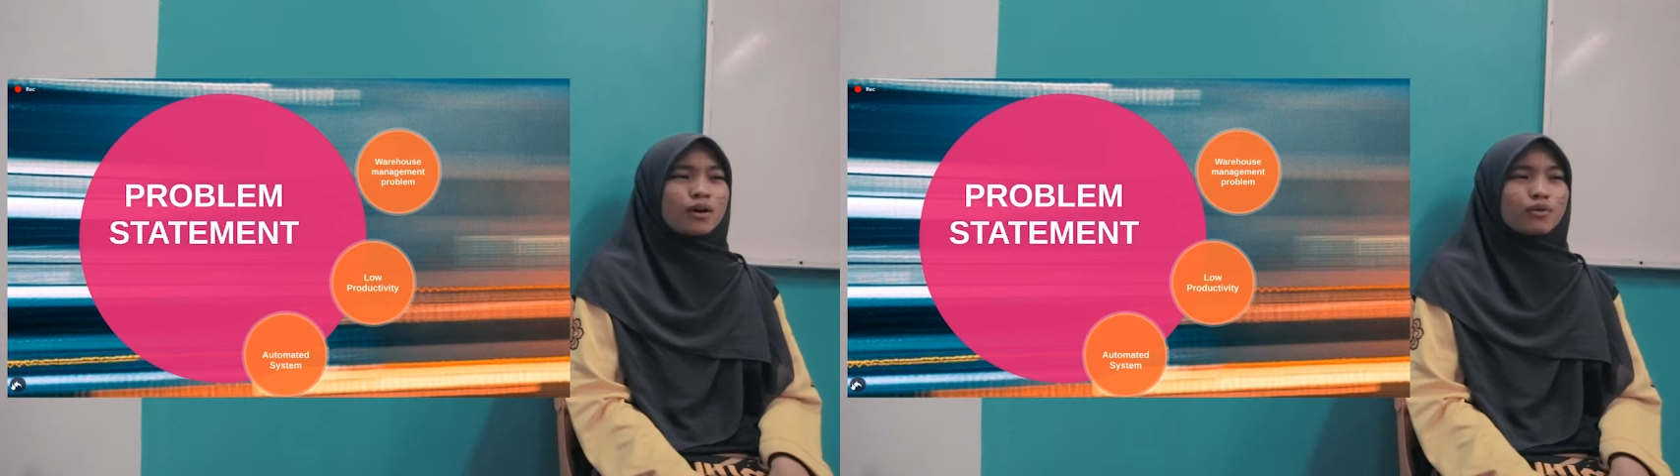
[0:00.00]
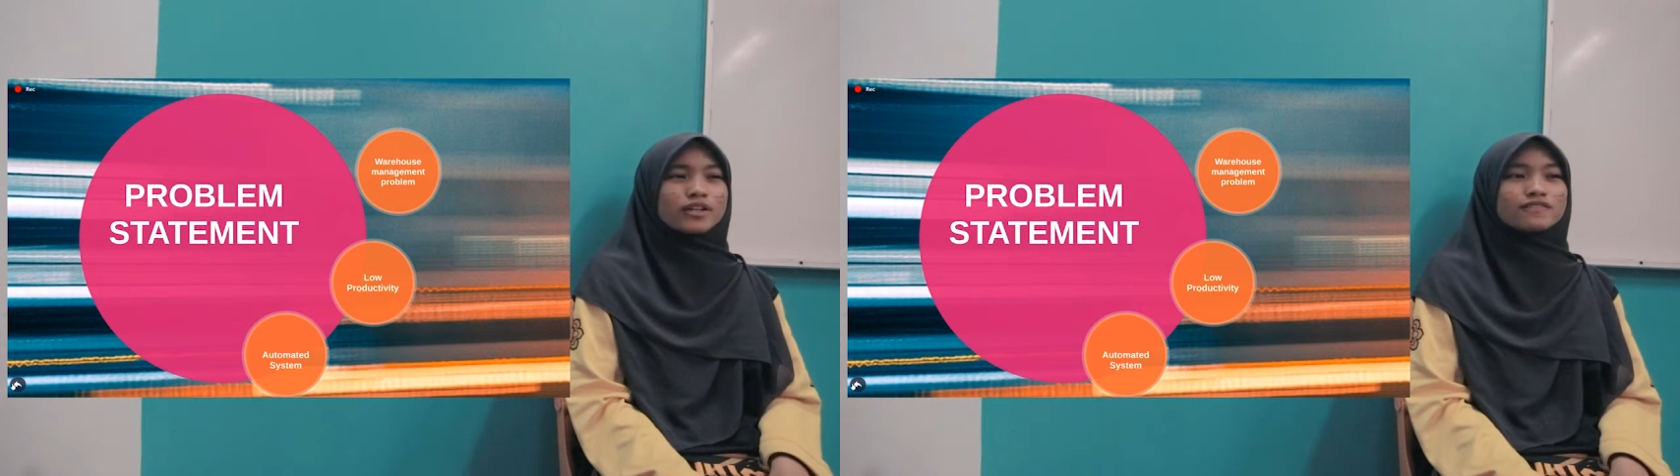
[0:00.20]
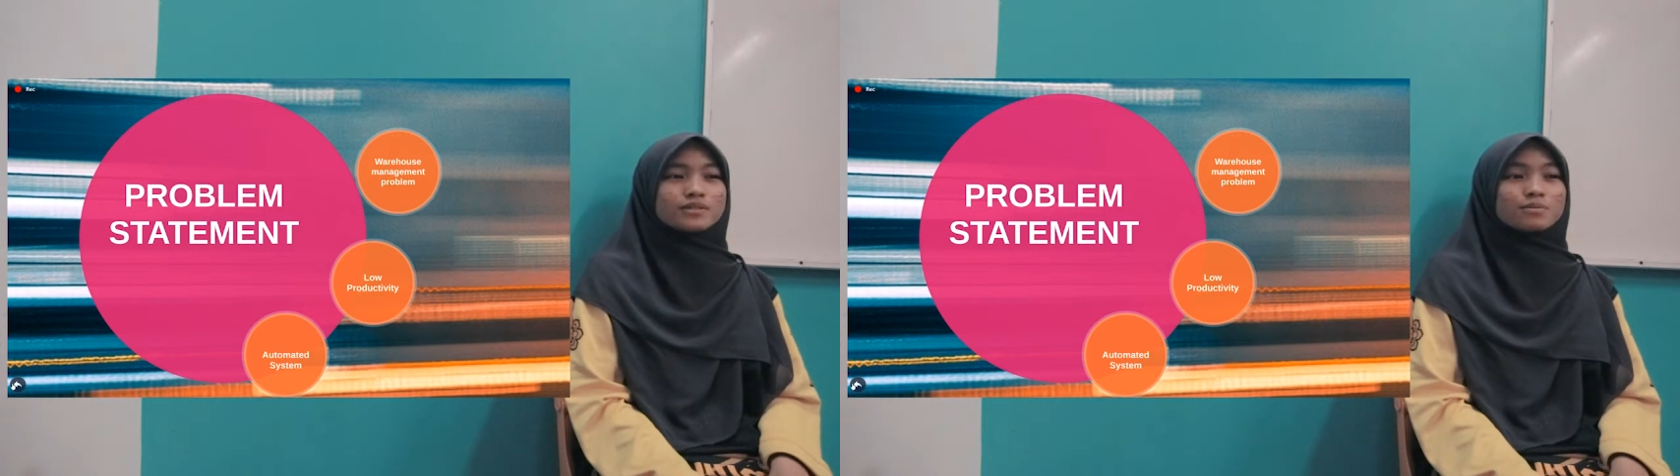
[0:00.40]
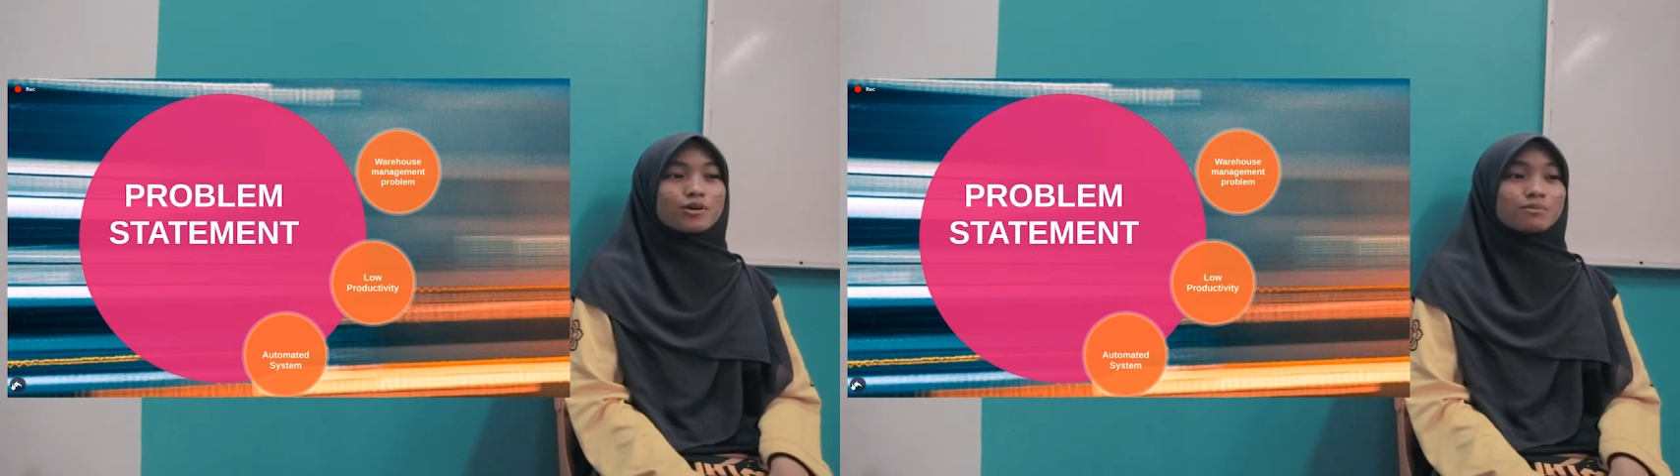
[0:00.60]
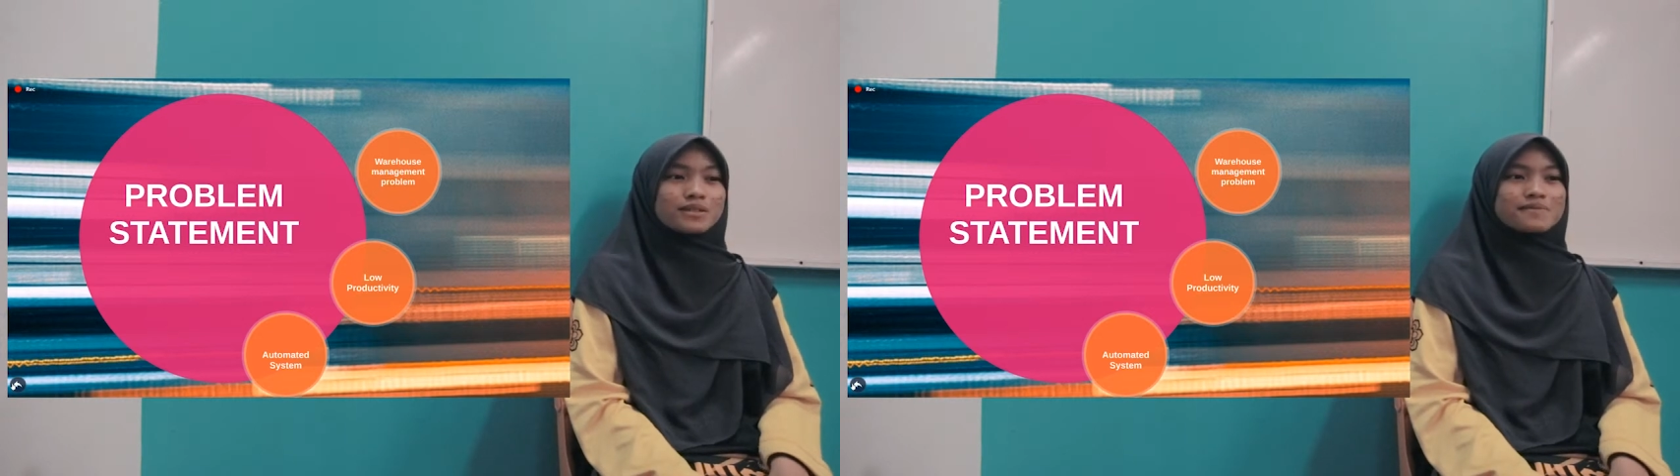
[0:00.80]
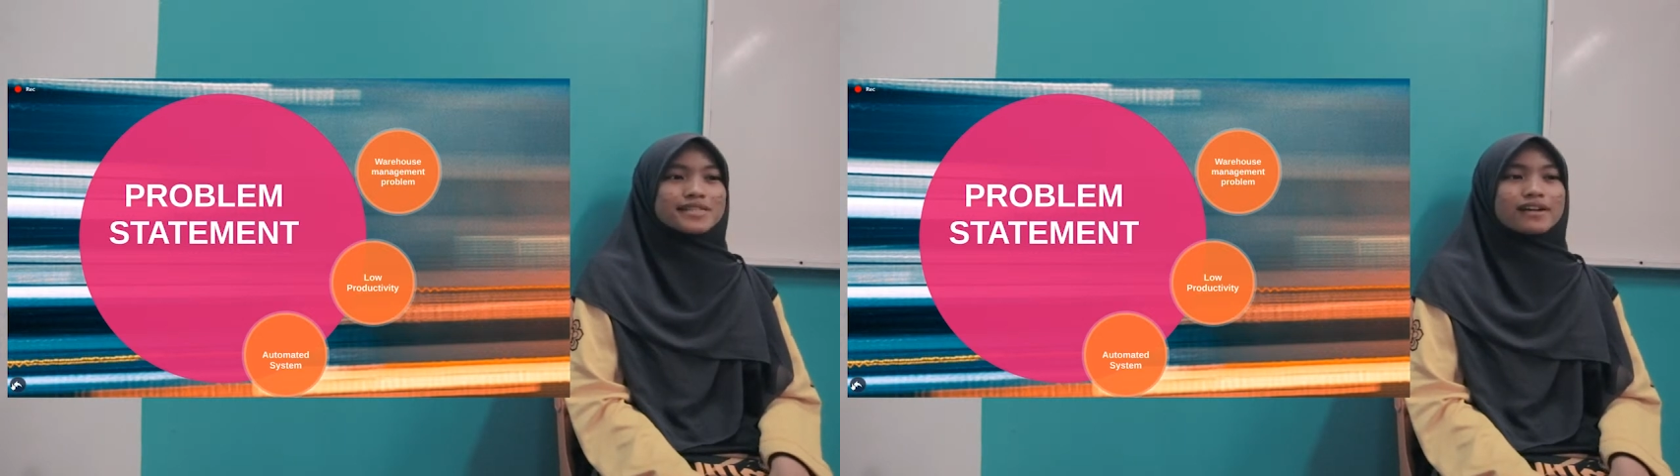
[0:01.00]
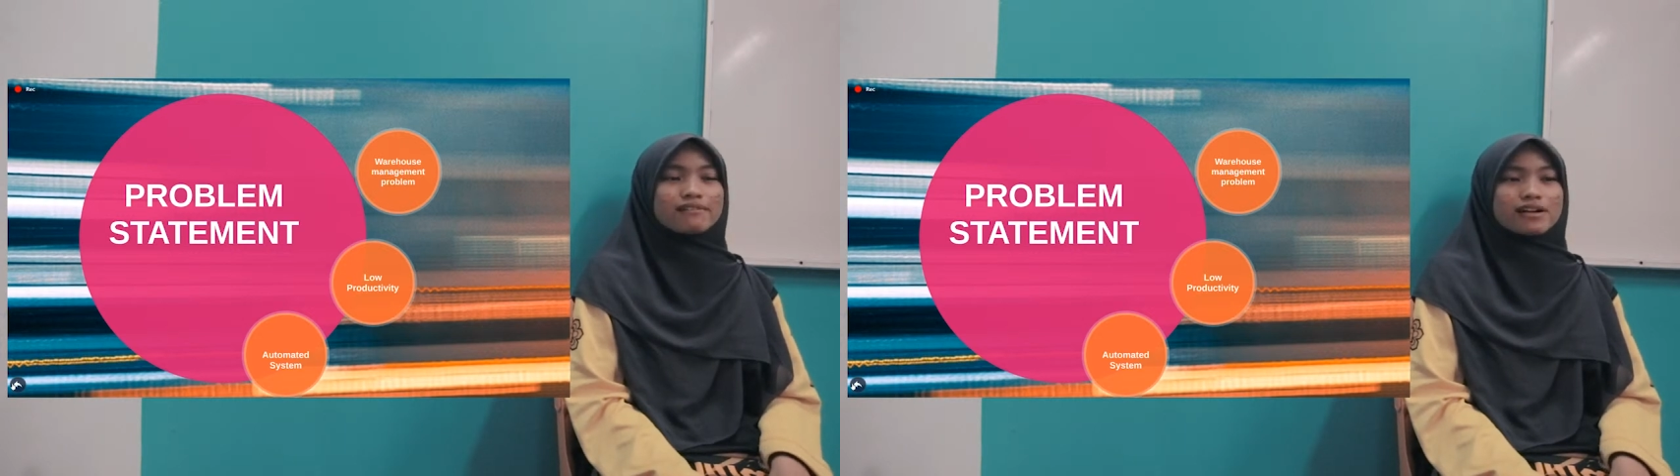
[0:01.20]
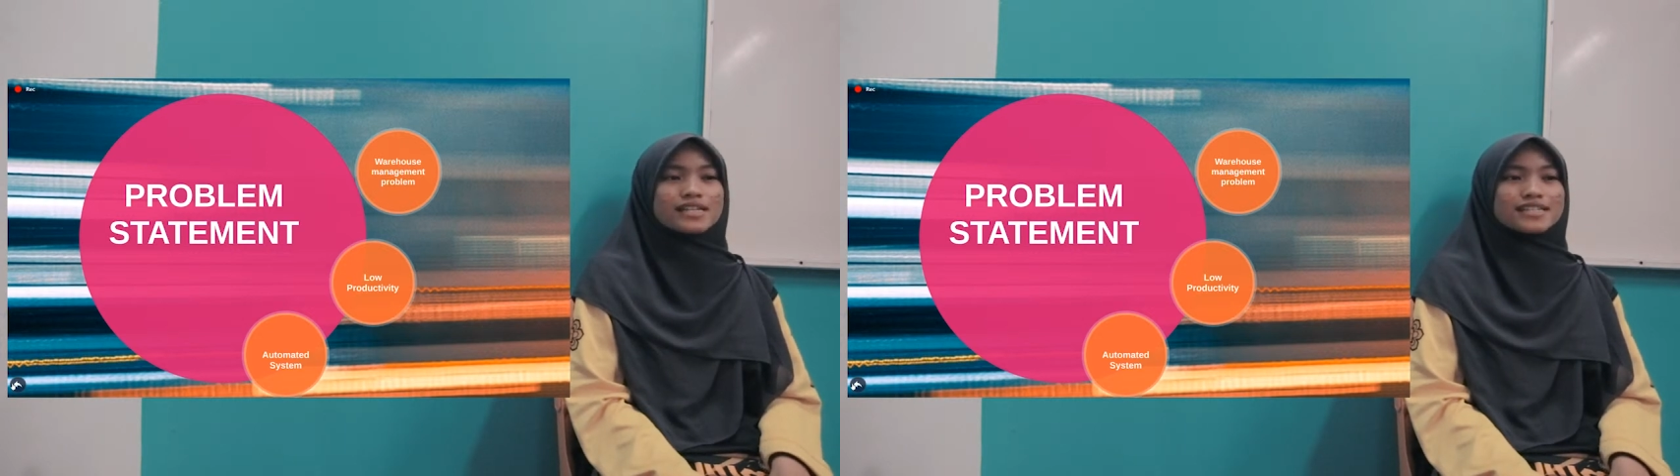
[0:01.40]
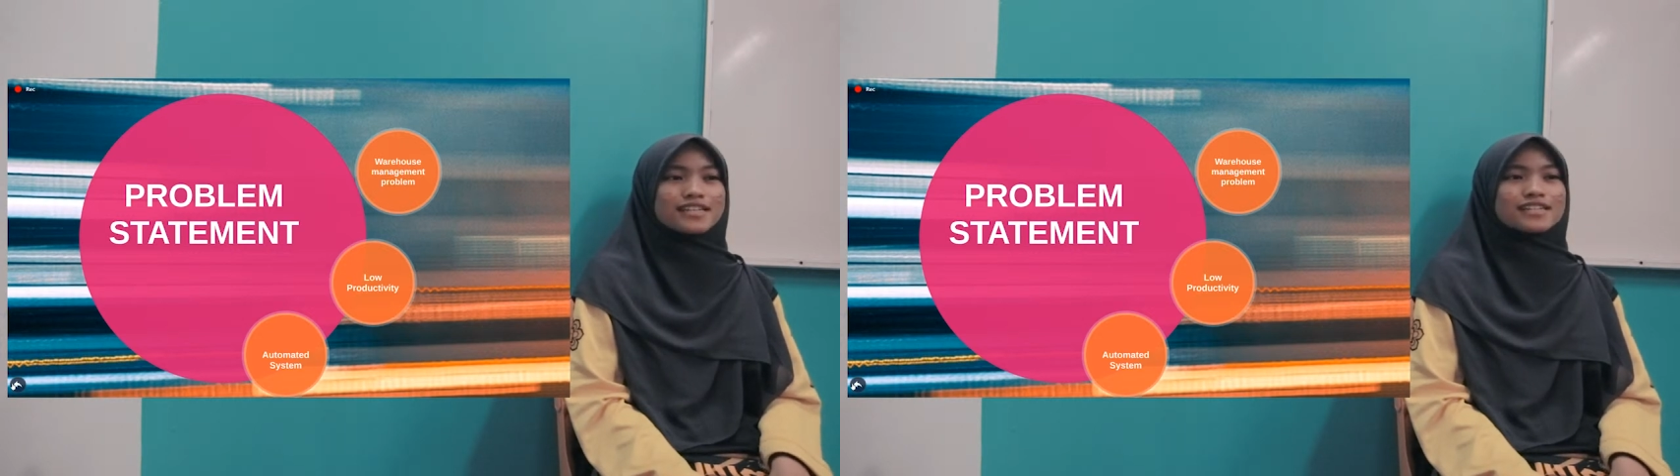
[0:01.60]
One of the problems that arise